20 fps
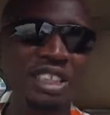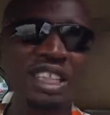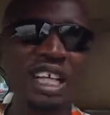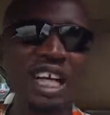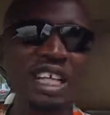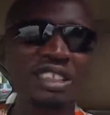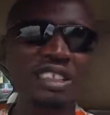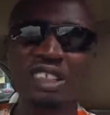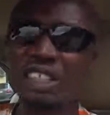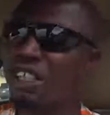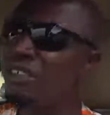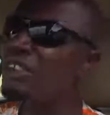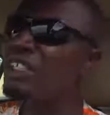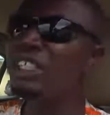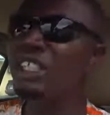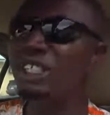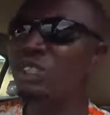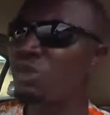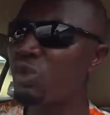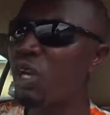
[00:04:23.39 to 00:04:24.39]
that even
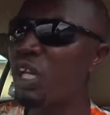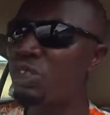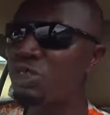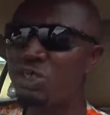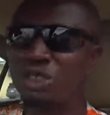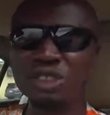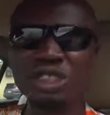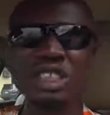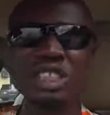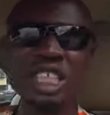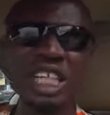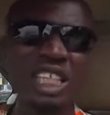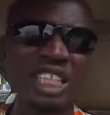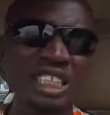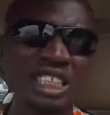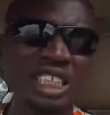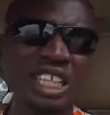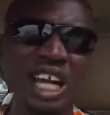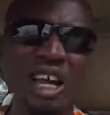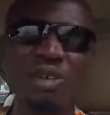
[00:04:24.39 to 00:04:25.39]
this one too, the check
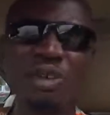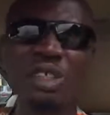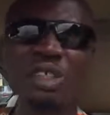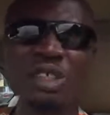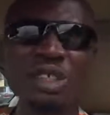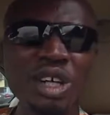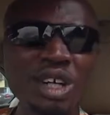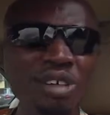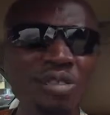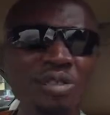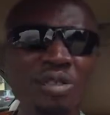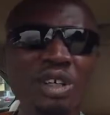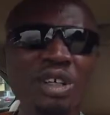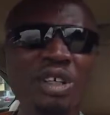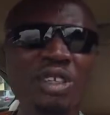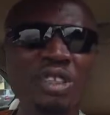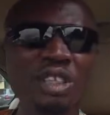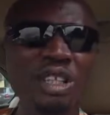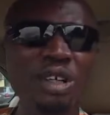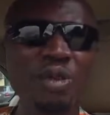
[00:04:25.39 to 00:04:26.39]
engine light was on
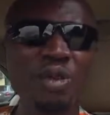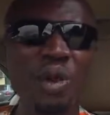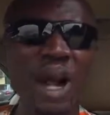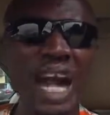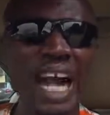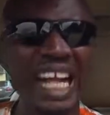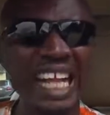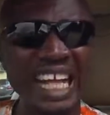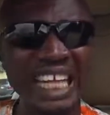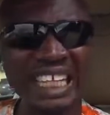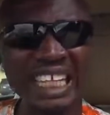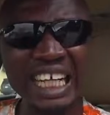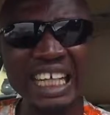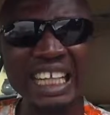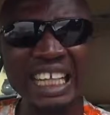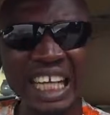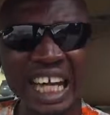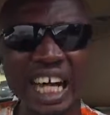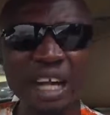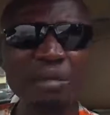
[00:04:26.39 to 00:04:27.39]
for a while at
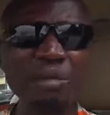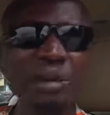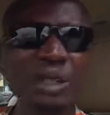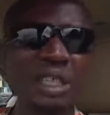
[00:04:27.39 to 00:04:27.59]
that time.